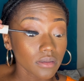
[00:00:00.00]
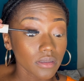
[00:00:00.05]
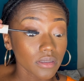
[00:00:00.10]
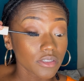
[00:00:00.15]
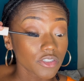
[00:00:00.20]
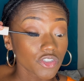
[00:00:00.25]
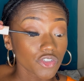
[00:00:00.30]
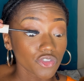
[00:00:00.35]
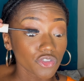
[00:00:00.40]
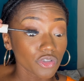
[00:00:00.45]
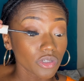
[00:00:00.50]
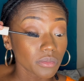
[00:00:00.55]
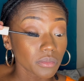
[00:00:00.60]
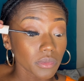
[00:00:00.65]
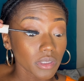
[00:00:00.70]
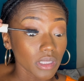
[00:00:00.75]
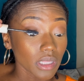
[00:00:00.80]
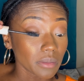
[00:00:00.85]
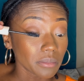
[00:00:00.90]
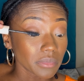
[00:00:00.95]
extreme
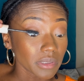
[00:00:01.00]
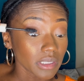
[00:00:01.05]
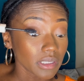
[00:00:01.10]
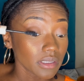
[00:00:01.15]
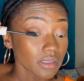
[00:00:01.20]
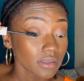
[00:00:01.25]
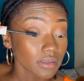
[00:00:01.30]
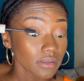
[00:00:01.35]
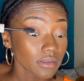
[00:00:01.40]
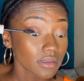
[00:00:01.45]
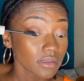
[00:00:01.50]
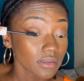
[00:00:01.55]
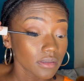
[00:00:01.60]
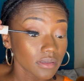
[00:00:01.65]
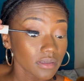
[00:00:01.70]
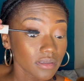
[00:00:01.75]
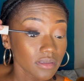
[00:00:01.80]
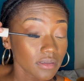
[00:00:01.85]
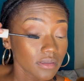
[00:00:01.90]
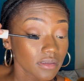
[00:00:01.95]
clumpy.
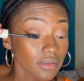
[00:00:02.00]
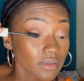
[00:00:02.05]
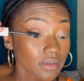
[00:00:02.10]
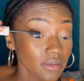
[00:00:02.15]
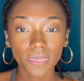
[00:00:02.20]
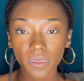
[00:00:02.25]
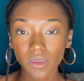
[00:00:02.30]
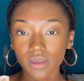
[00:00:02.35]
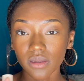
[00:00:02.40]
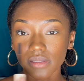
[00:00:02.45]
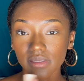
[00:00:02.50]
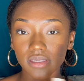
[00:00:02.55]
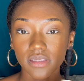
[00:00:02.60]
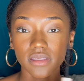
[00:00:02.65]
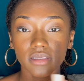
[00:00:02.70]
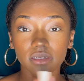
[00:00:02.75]
See the